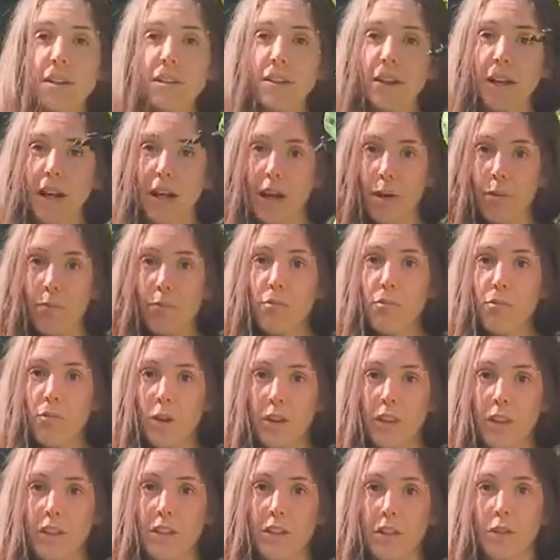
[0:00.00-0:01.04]
come with
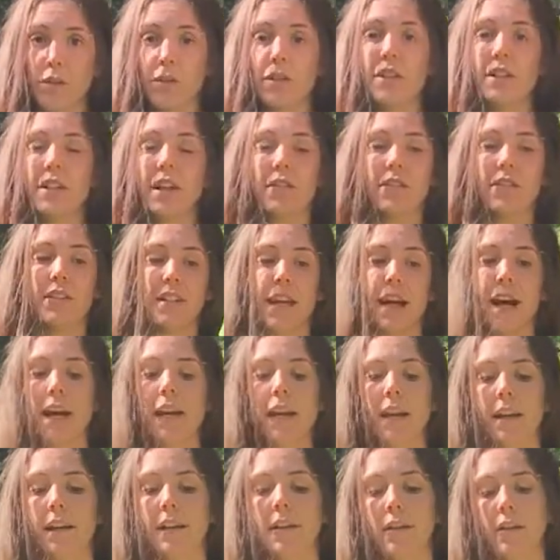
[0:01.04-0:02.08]
its own stuff sack.
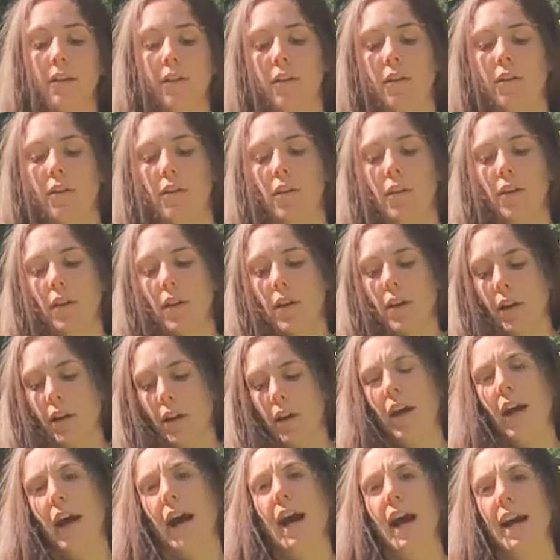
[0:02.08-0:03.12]

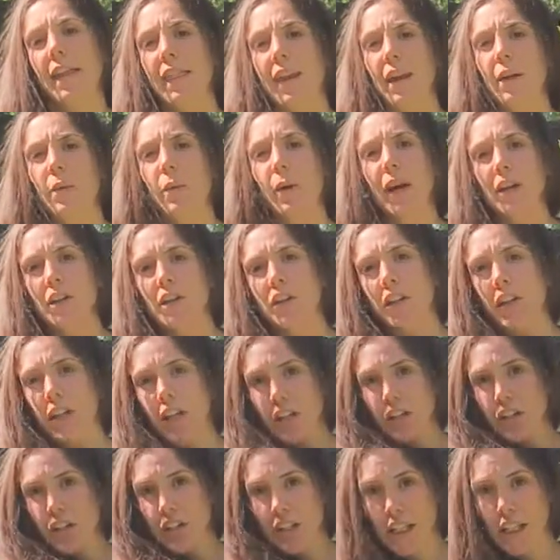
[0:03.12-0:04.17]
I think we're actually going
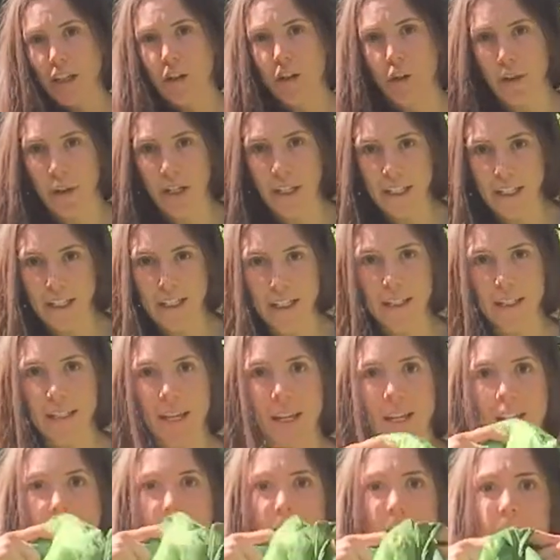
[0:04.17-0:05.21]
to decrease the
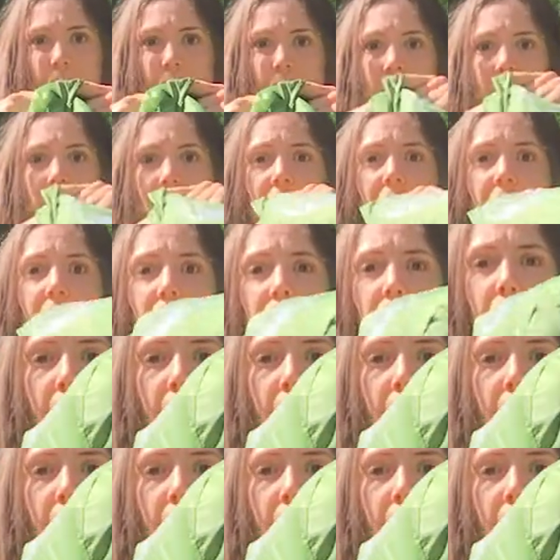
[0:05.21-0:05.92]
size of the stuff sack.